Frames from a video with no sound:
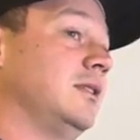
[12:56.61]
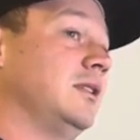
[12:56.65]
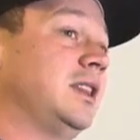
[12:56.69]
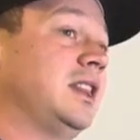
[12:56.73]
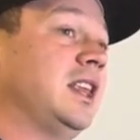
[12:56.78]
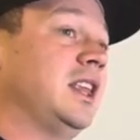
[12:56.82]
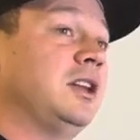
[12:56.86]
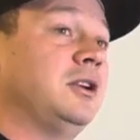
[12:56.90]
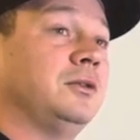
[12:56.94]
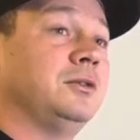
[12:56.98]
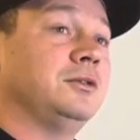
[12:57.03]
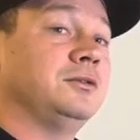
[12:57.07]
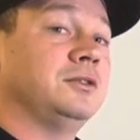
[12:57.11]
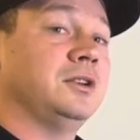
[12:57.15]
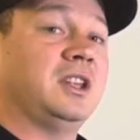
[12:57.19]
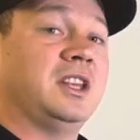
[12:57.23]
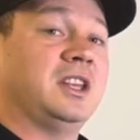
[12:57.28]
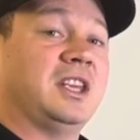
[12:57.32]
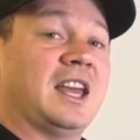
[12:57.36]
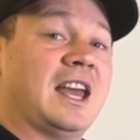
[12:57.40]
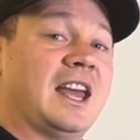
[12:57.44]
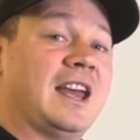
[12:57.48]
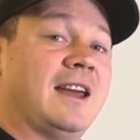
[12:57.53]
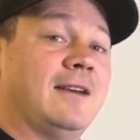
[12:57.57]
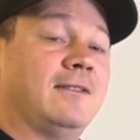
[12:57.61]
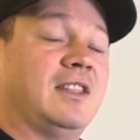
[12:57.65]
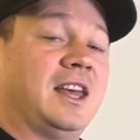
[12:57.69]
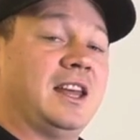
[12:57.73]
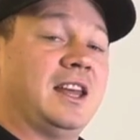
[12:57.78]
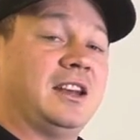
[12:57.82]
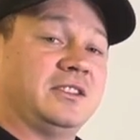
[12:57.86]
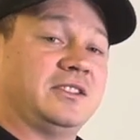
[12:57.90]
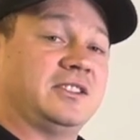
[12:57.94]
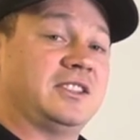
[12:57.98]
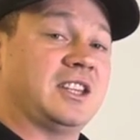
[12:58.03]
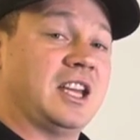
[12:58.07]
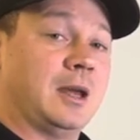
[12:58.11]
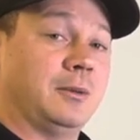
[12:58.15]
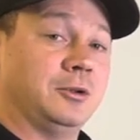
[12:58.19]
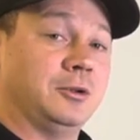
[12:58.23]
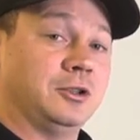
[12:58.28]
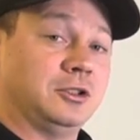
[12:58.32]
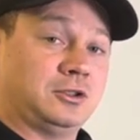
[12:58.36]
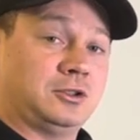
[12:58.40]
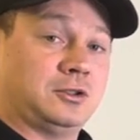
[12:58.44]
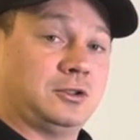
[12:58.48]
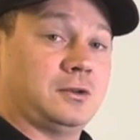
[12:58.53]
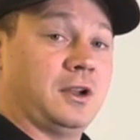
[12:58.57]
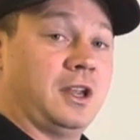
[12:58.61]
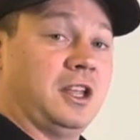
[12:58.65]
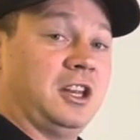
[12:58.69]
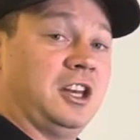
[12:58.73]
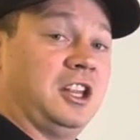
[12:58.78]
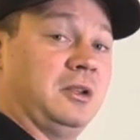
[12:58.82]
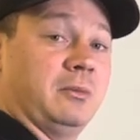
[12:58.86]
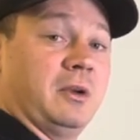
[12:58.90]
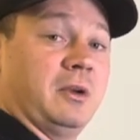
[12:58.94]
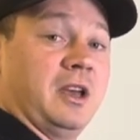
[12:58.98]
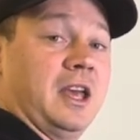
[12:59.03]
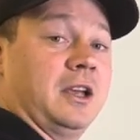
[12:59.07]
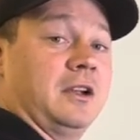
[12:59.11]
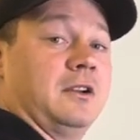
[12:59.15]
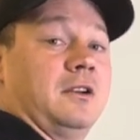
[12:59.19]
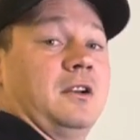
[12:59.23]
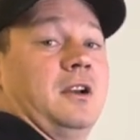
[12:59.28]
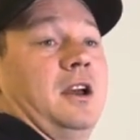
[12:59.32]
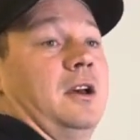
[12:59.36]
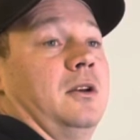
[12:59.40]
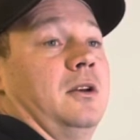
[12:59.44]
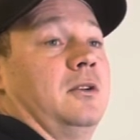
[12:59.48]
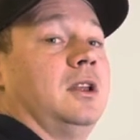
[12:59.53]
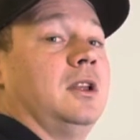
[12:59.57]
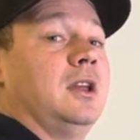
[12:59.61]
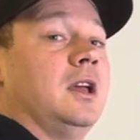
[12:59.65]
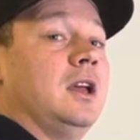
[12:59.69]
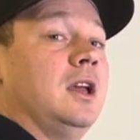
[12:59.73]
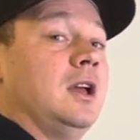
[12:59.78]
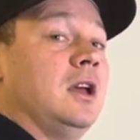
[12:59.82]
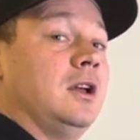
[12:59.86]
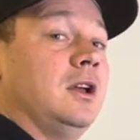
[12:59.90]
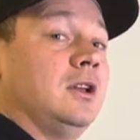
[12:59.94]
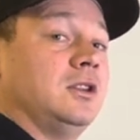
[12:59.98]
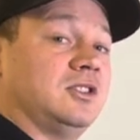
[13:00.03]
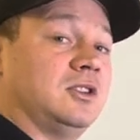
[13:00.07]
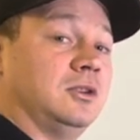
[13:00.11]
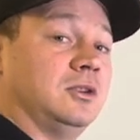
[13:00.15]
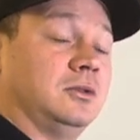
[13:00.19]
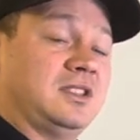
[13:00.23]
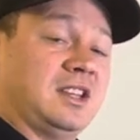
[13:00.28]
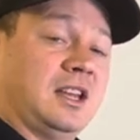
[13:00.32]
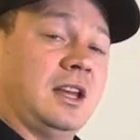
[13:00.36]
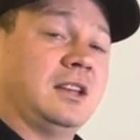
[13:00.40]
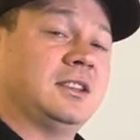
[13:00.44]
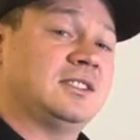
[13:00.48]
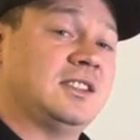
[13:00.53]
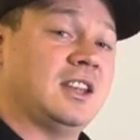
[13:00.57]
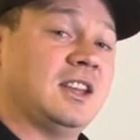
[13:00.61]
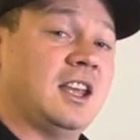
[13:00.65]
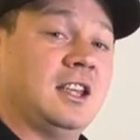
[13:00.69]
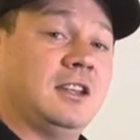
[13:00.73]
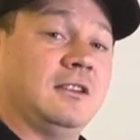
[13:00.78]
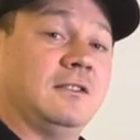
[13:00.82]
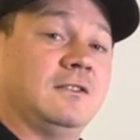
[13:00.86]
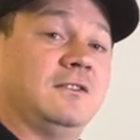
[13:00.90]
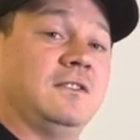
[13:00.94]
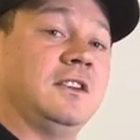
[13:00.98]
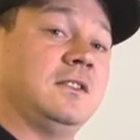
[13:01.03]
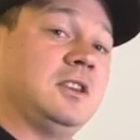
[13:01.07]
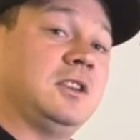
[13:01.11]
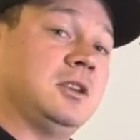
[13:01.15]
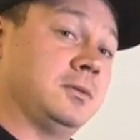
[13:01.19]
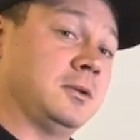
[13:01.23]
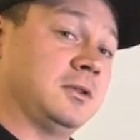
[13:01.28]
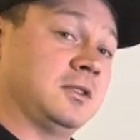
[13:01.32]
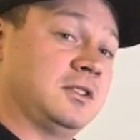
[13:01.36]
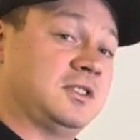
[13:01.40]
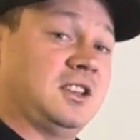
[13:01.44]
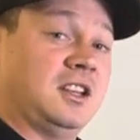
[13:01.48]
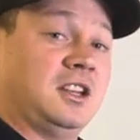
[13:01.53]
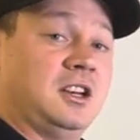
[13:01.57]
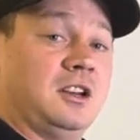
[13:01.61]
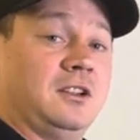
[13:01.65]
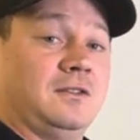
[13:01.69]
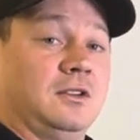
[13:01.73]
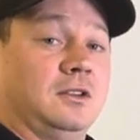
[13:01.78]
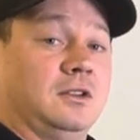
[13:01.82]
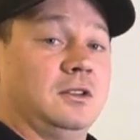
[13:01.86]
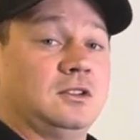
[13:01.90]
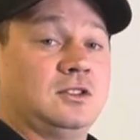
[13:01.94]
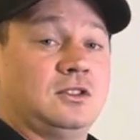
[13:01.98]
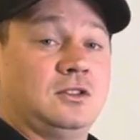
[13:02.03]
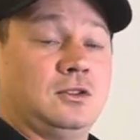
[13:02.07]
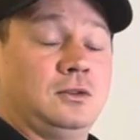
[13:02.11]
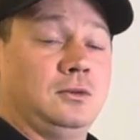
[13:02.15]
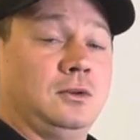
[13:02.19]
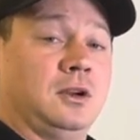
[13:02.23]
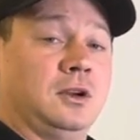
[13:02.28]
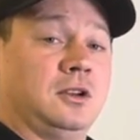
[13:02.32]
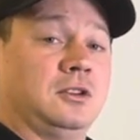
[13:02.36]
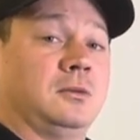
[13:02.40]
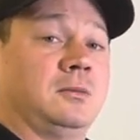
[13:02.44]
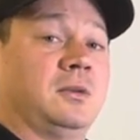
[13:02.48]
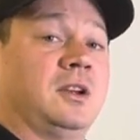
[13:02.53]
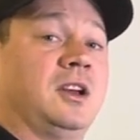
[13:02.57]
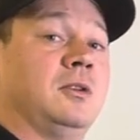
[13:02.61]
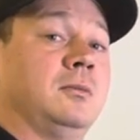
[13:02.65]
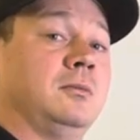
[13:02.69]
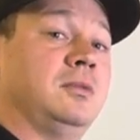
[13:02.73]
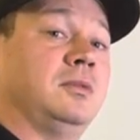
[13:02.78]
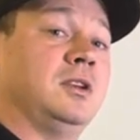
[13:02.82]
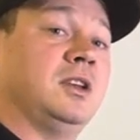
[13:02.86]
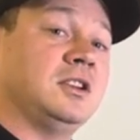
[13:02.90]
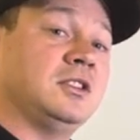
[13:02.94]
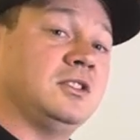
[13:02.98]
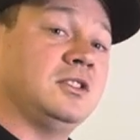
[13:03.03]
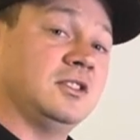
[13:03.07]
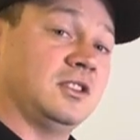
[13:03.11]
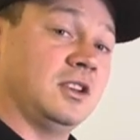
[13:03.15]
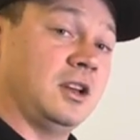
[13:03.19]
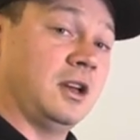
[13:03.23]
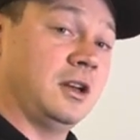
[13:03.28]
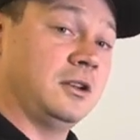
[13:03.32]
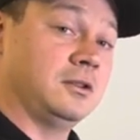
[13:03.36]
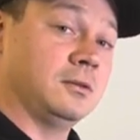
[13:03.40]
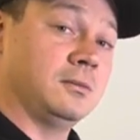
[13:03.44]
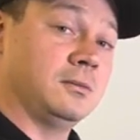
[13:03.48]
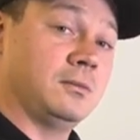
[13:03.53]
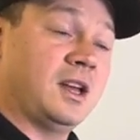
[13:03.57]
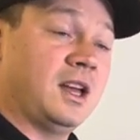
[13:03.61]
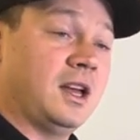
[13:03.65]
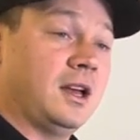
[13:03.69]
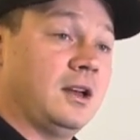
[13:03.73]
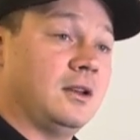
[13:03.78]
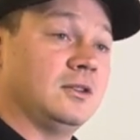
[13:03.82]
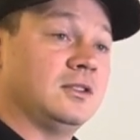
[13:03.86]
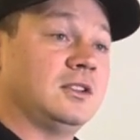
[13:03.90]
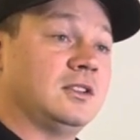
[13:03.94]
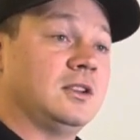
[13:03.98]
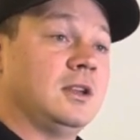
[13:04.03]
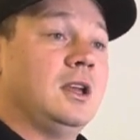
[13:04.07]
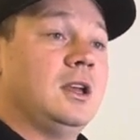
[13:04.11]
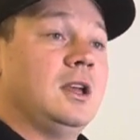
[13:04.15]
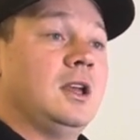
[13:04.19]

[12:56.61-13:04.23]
really have that established training background. So saying 50% of a 200-pound bench is 100 pounds,